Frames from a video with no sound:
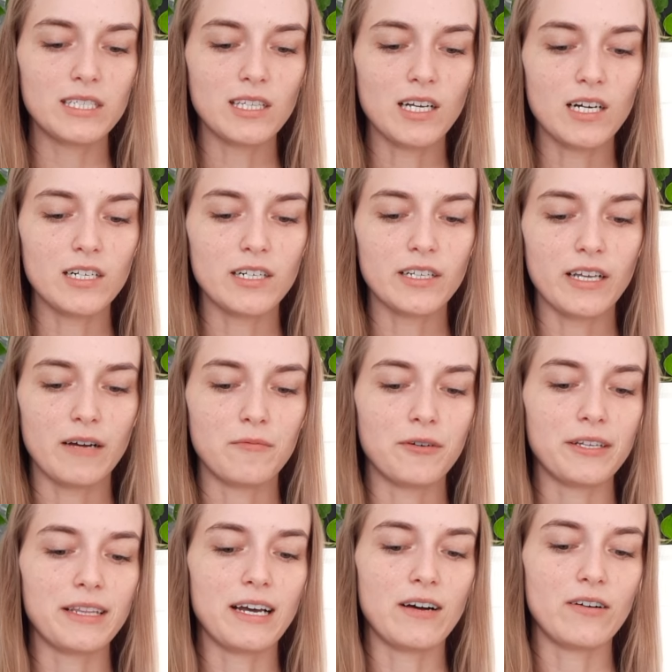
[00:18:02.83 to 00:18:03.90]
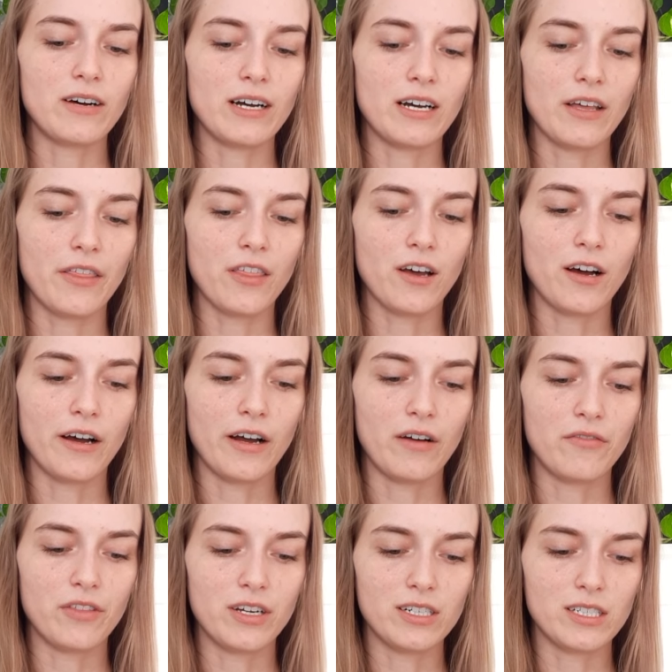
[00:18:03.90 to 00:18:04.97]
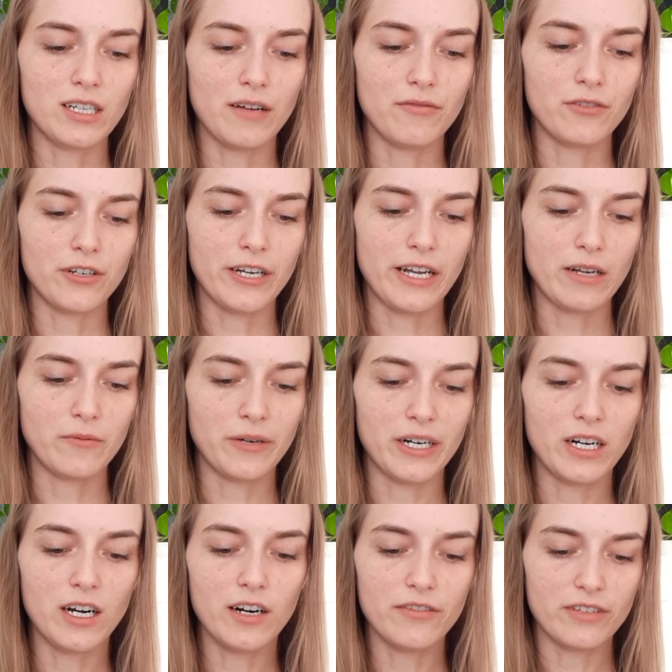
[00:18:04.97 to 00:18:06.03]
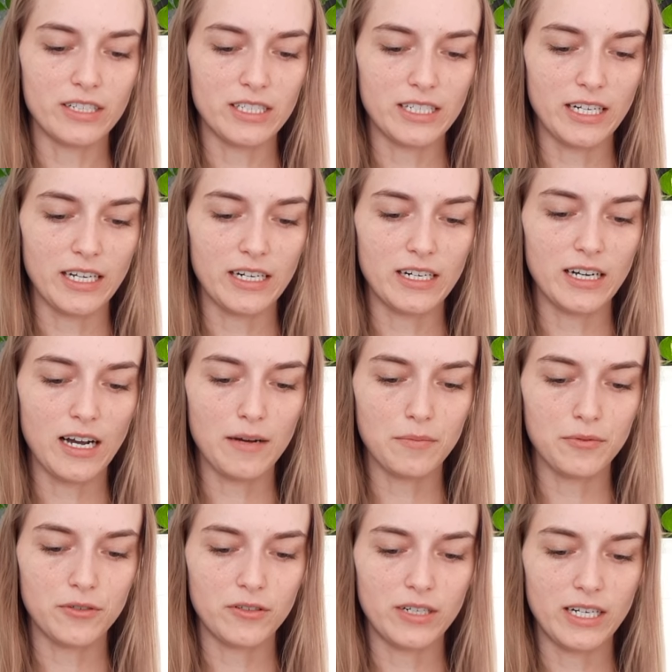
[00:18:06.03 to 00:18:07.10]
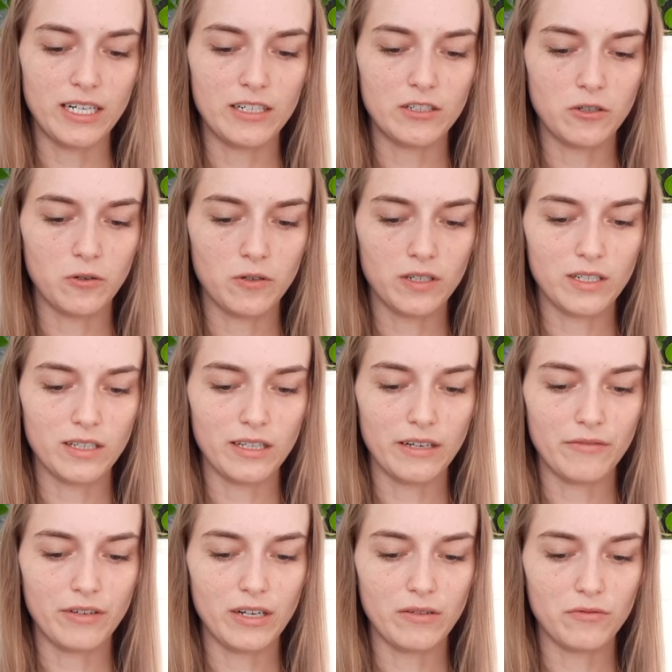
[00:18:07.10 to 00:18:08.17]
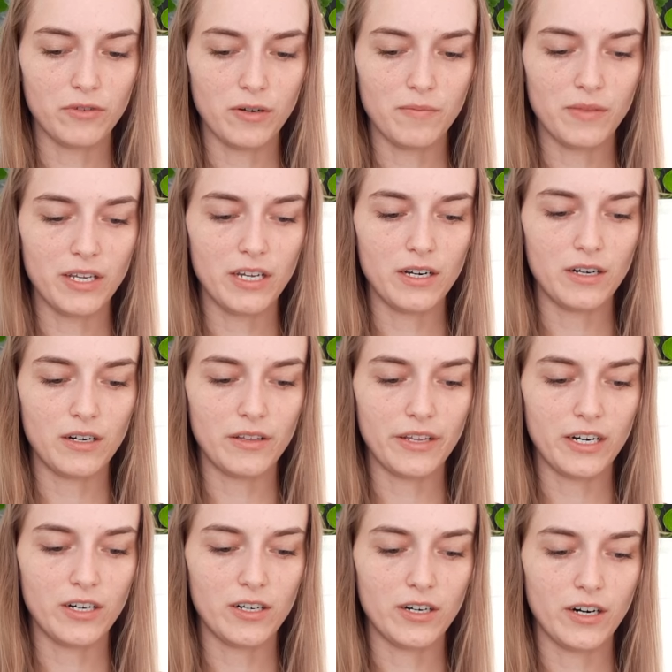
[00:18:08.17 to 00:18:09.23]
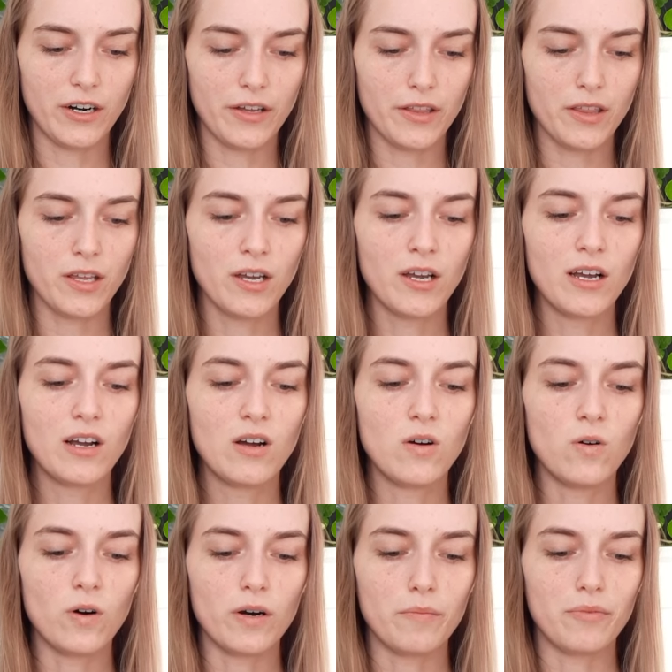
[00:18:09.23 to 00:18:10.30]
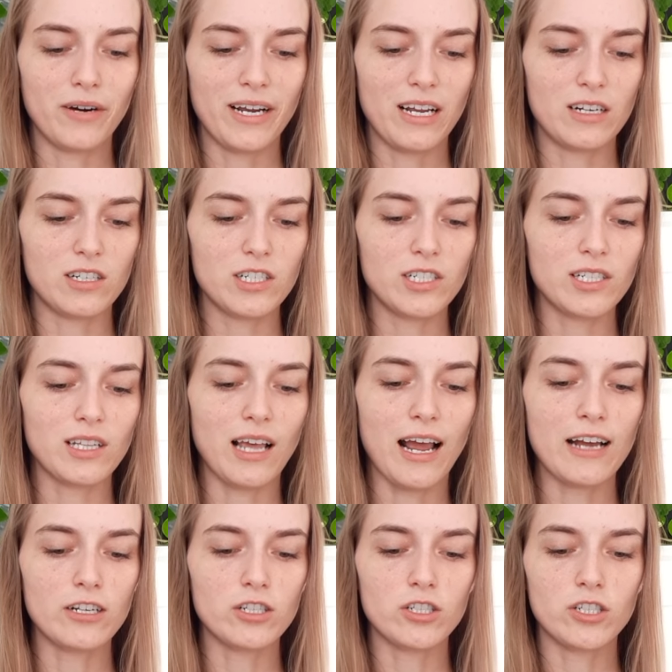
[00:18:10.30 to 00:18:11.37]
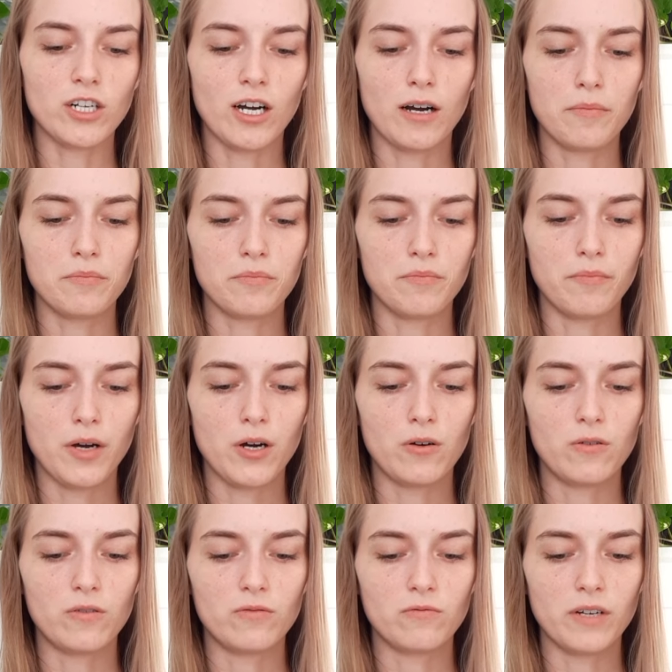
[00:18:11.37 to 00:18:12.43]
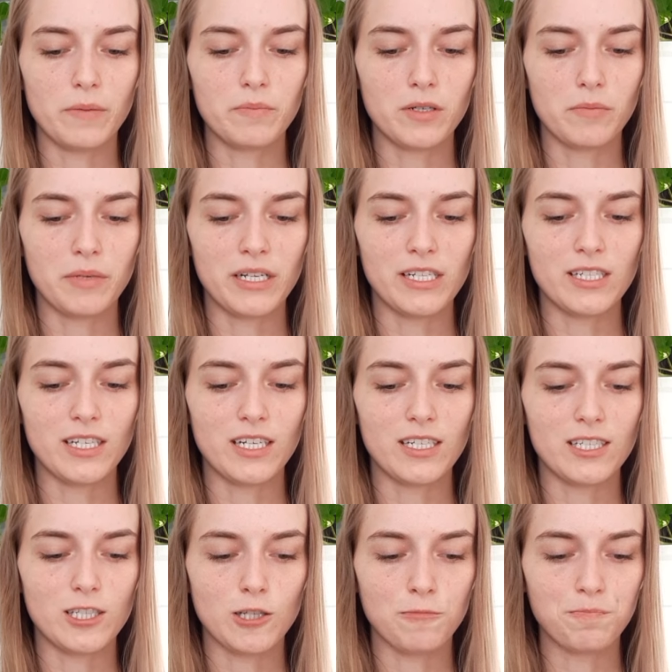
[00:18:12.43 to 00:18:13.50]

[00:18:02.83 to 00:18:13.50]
slaughter them without a thought of their suffering when harvested, uprooted, torn living from their earth, or branched, slashed, chopped, mown, ripped to pieces,